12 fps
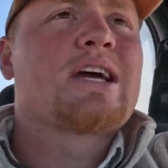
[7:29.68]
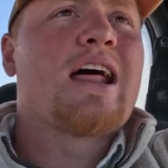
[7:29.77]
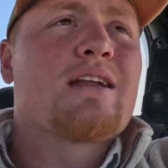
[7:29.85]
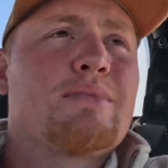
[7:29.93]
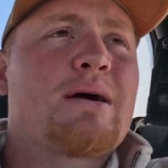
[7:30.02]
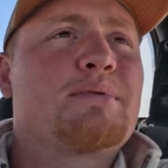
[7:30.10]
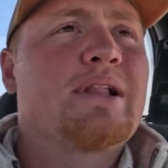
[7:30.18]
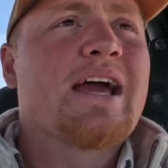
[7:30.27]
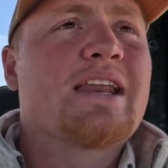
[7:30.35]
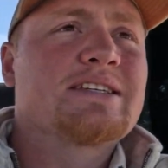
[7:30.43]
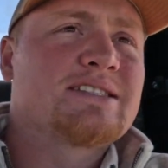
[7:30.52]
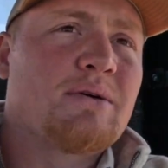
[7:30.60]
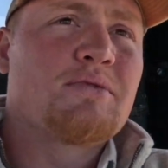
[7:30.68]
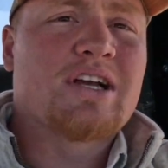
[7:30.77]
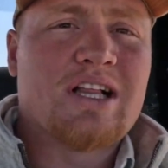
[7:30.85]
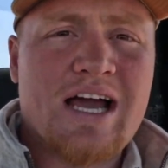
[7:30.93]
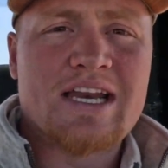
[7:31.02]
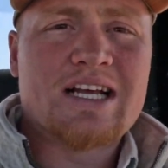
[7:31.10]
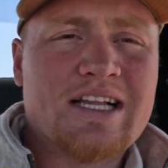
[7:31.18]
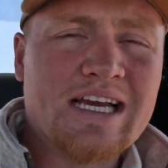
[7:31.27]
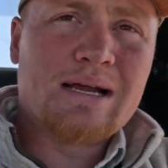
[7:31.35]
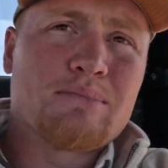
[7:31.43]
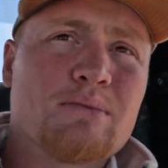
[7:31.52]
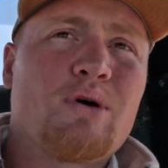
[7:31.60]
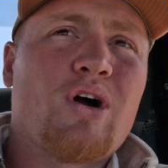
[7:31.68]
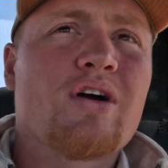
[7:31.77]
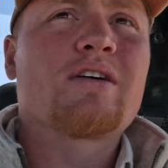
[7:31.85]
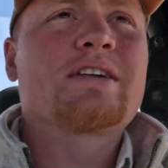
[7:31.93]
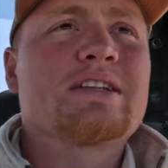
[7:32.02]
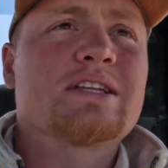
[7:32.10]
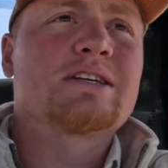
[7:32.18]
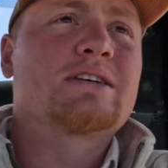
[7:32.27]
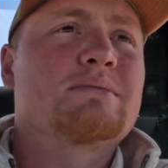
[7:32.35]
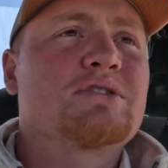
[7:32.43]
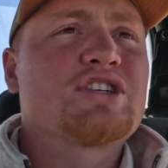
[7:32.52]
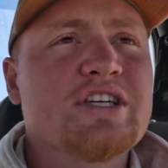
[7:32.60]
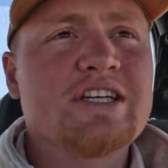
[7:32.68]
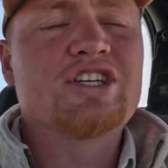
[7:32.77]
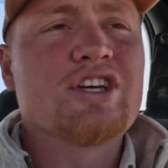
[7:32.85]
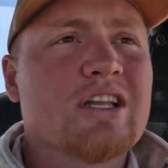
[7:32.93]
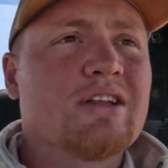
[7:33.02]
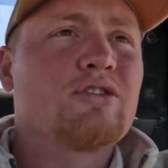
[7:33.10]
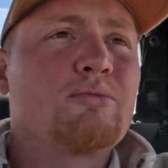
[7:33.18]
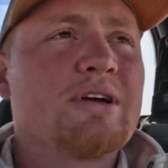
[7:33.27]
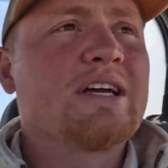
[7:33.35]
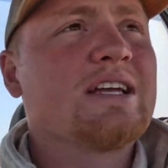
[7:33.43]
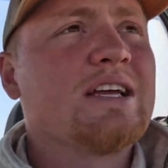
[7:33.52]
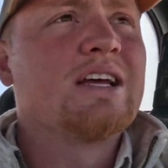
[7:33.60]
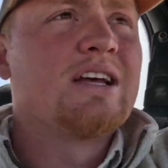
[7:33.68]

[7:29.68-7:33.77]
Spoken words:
kind of my plan is I want to kind of clean up the barn and the machine shed a little bit.